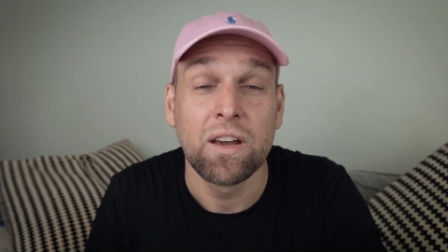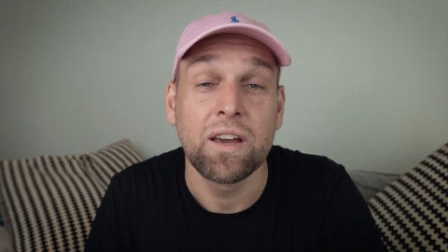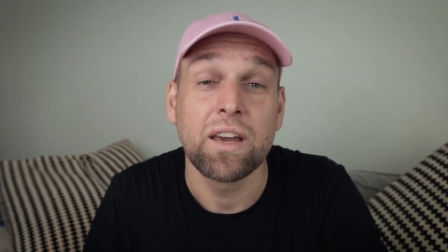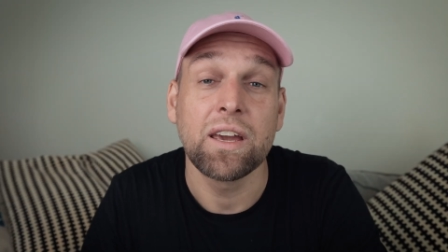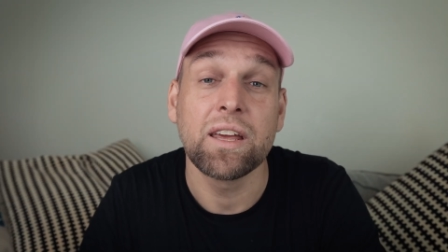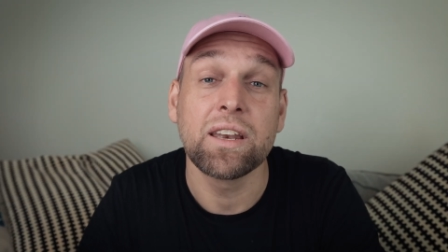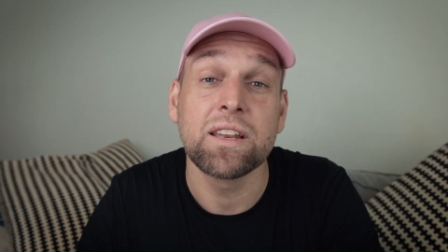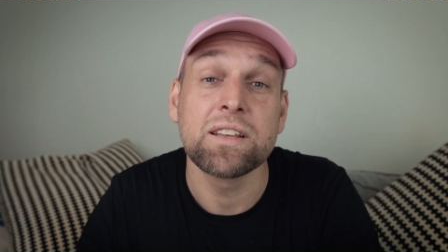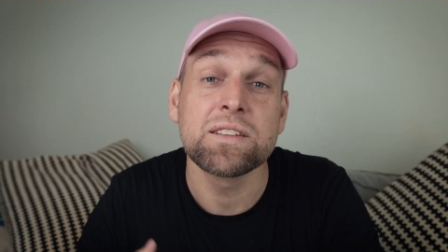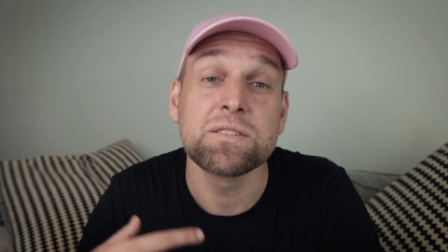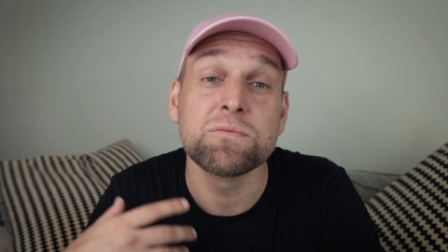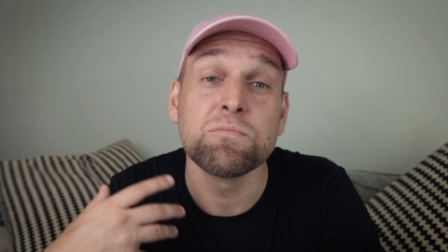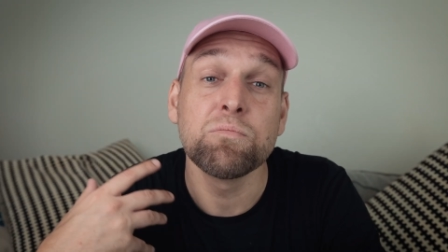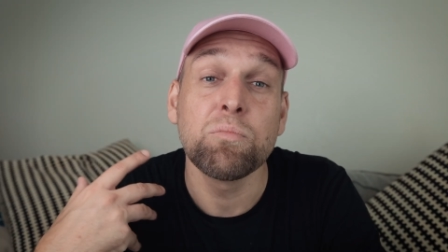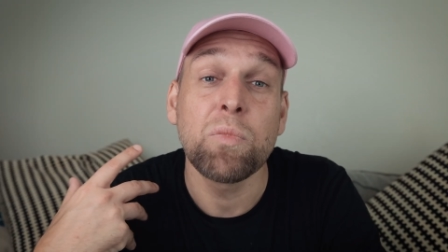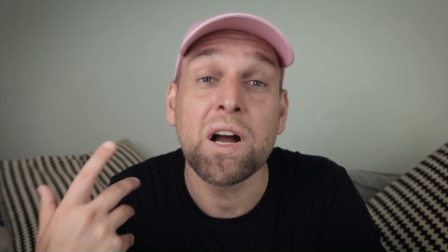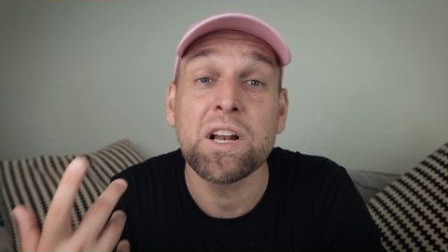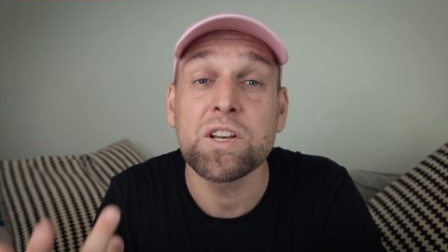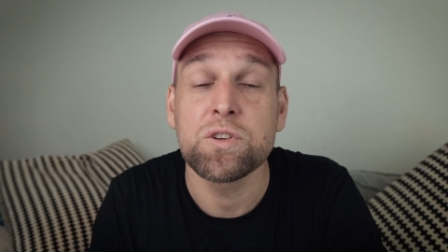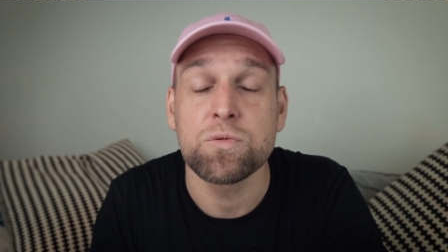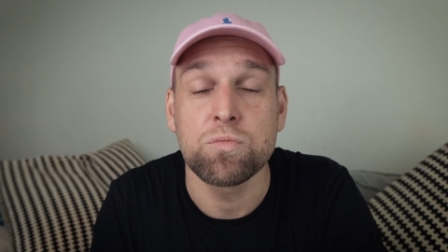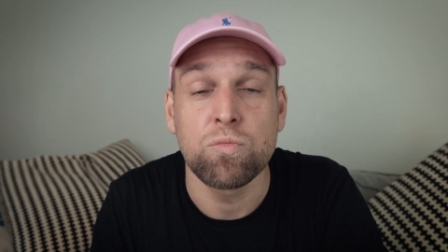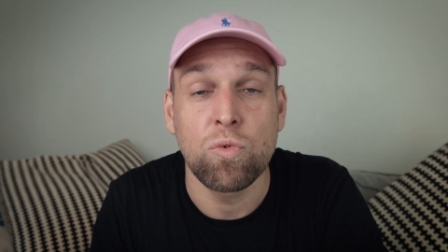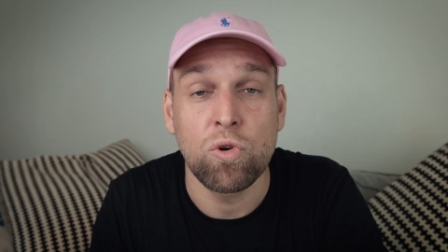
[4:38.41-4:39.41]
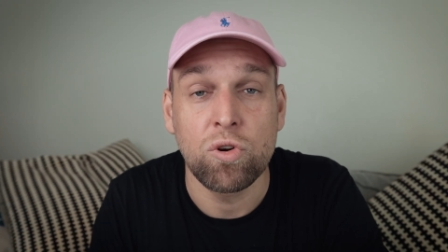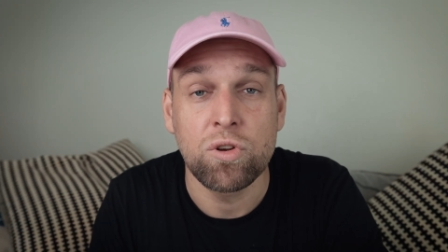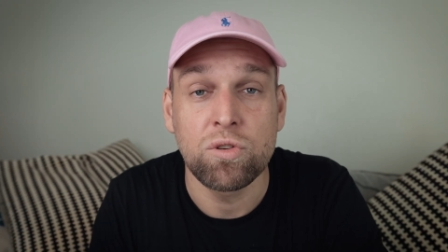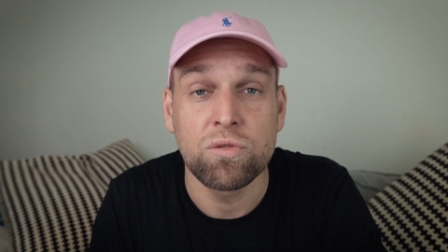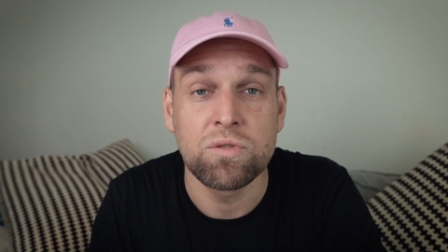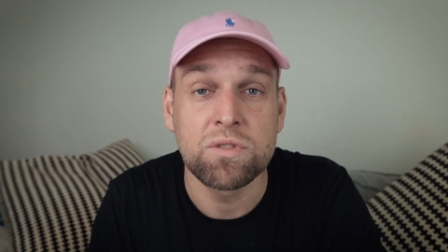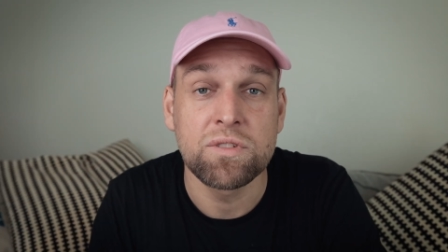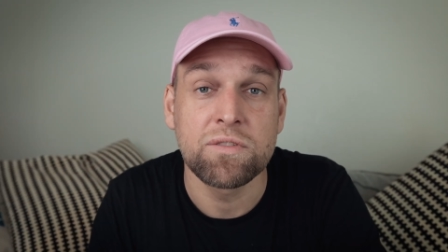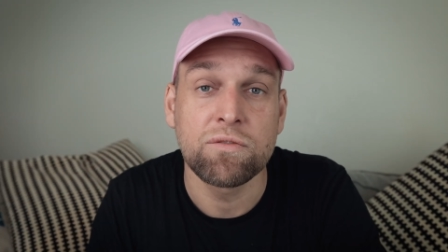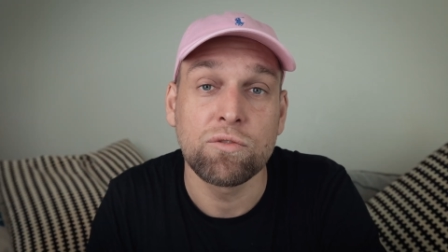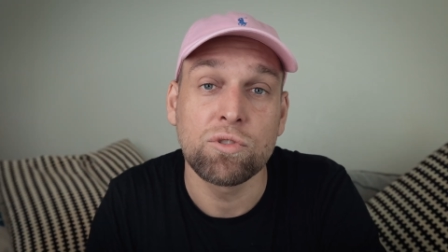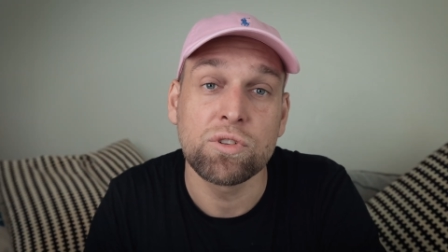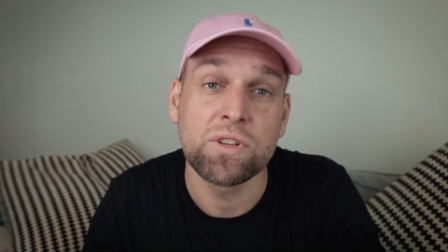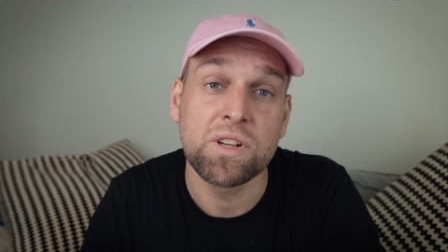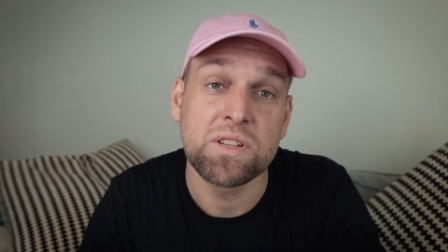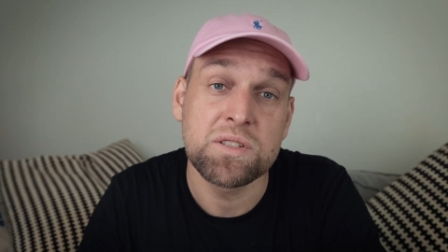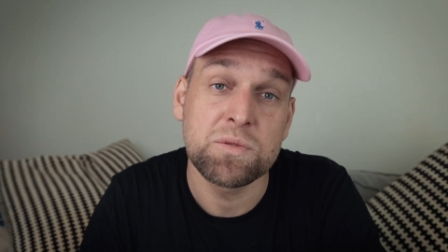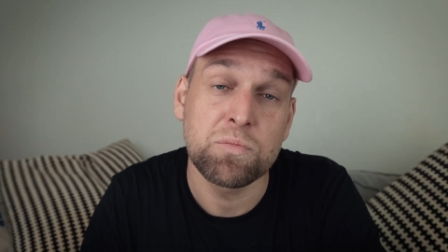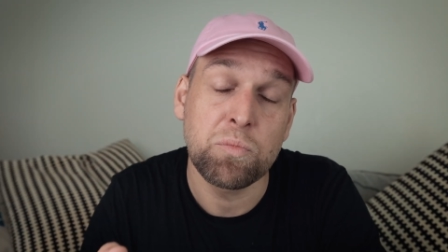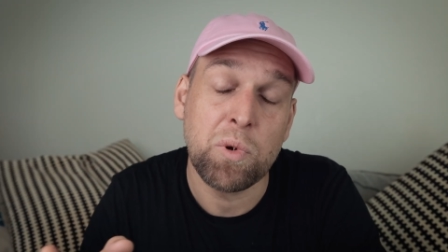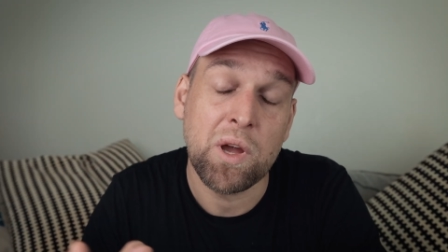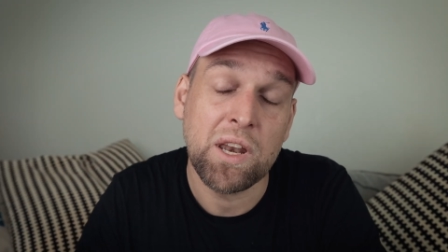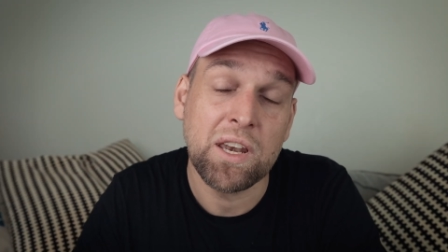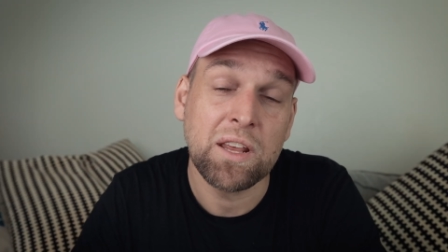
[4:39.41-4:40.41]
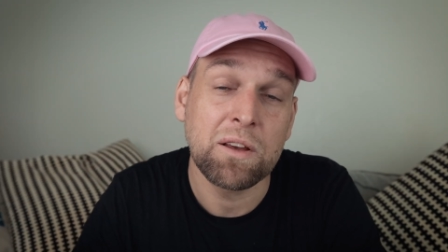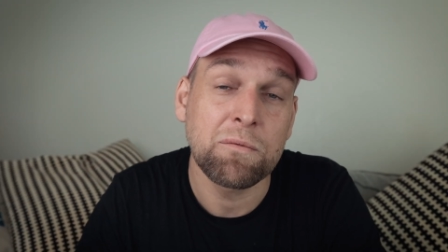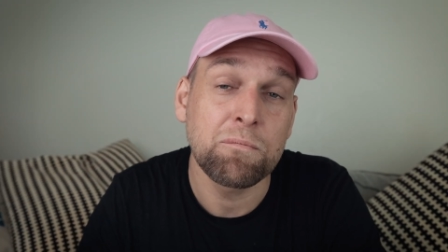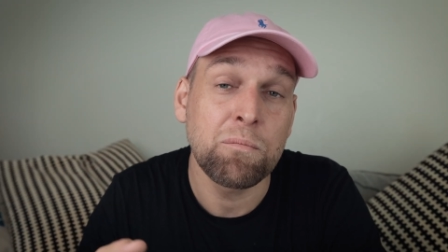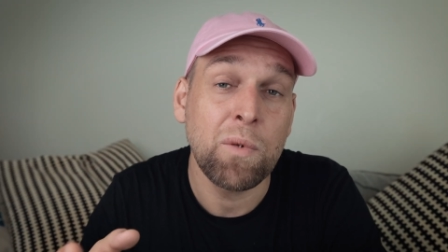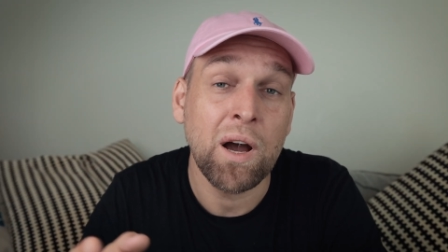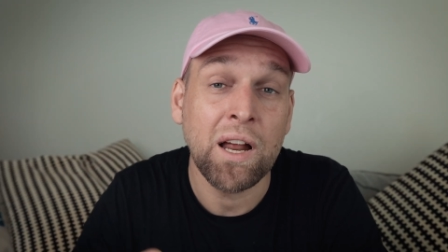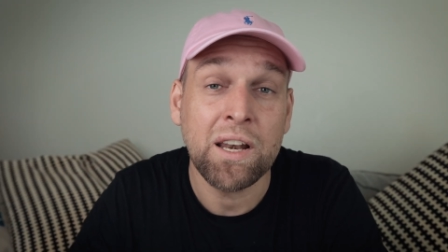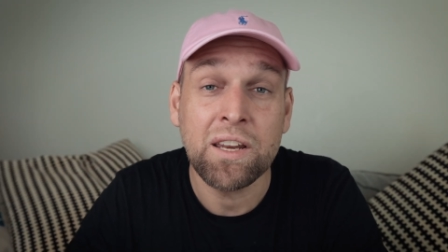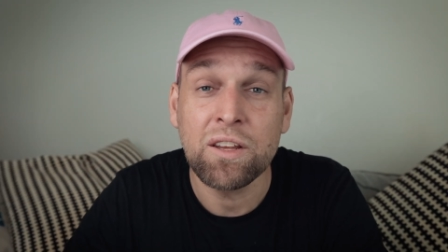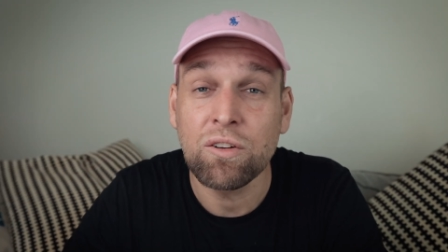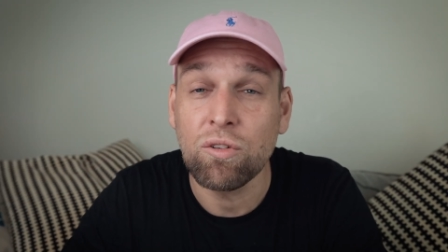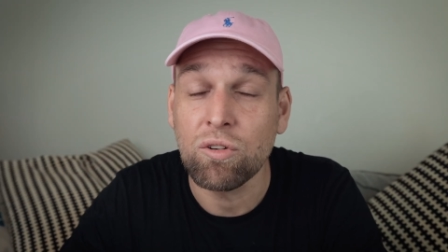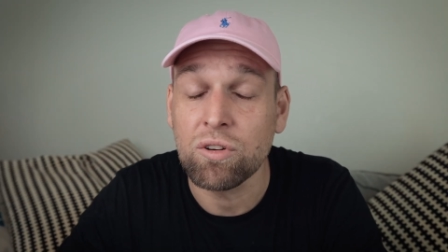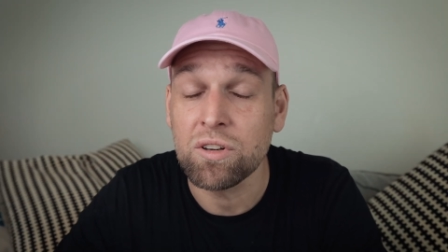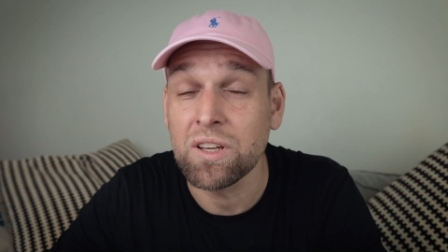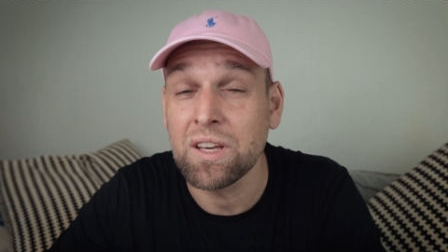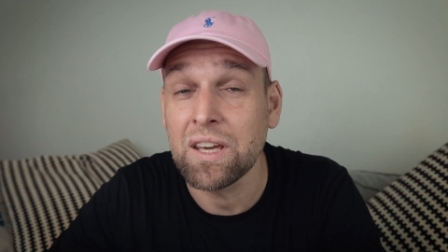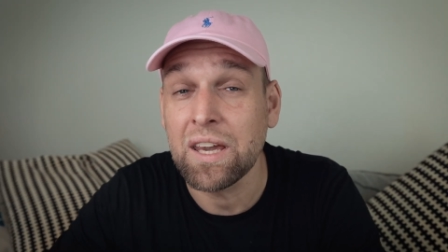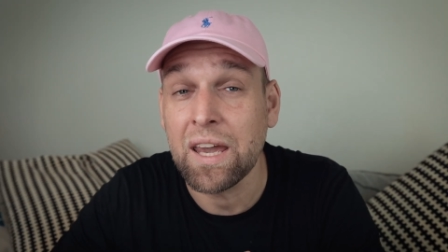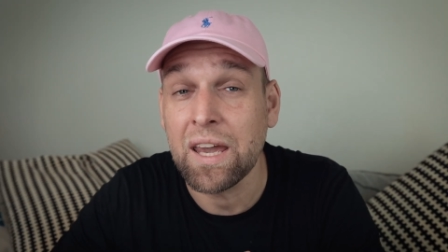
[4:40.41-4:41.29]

It is much more useful than spending money on